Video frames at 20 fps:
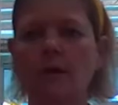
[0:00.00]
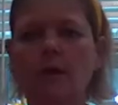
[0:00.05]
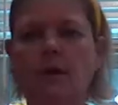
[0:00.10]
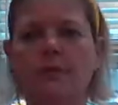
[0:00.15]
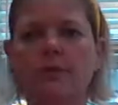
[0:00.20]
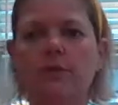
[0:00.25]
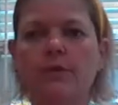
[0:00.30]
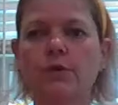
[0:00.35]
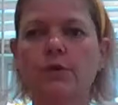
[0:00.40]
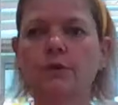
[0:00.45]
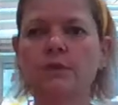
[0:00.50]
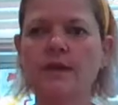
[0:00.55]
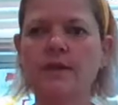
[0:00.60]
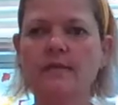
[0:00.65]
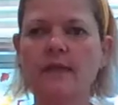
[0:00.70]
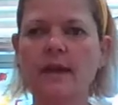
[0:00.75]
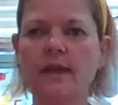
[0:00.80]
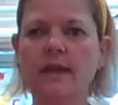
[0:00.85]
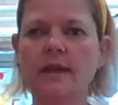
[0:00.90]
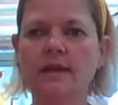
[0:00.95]
and there goes
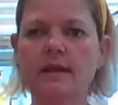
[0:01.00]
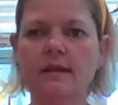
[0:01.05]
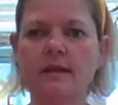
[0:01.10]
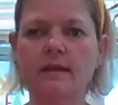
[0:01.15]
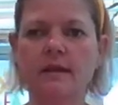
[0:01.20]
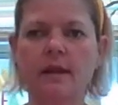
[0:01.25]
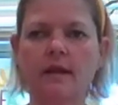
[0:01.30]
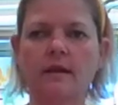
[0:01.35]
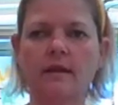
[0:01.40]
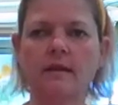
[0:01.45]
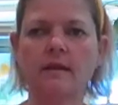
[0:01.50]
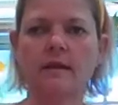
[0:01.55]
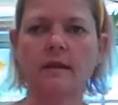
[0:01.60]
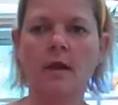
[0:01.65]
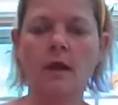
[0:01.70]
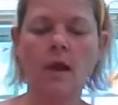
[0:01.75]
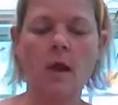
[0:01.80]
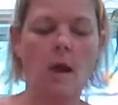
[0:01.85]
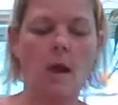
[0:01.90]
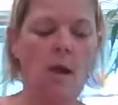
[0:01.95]
that lighting again.
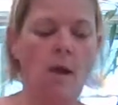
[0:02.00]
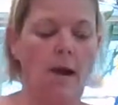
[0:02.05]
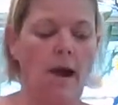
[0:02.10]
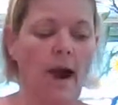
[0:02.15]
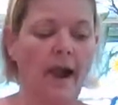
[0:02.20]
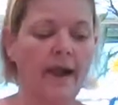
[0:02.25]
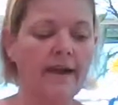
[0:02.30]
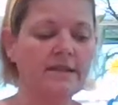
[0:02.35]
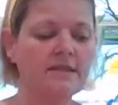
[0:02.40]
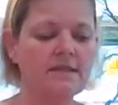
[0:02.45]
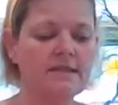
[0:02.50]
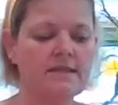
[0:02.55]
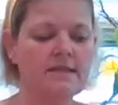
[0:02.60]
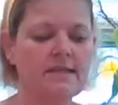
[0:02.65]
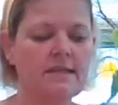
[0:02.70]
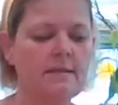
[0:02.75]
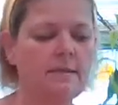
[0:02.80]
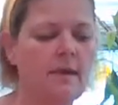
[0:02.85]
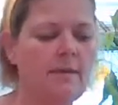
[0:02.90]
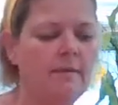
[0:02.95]
I can
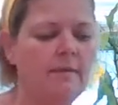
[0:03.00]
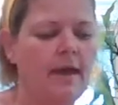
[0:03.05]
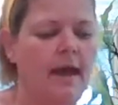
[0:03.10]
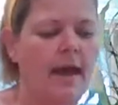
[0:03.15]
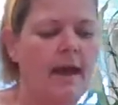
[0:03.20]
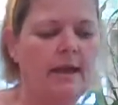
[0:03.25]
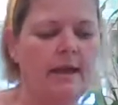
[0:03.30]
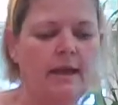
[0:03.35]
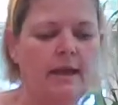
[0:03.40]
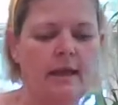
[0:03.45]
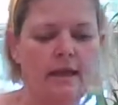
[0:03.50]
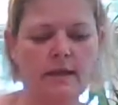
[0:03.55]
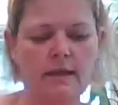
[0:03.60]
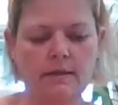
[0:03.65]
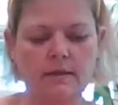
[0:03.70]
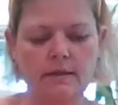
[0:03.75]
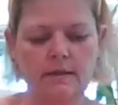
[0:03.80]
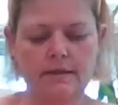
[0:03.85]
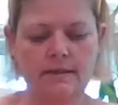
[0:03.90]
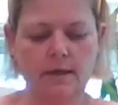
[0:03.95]
see maybe adding
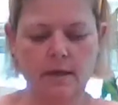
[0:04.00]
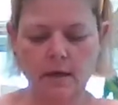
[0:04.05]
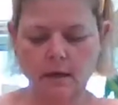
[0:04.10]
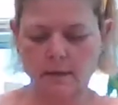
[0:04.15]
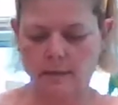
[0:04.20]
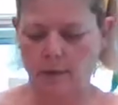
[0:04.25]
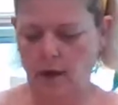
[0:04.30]
in some,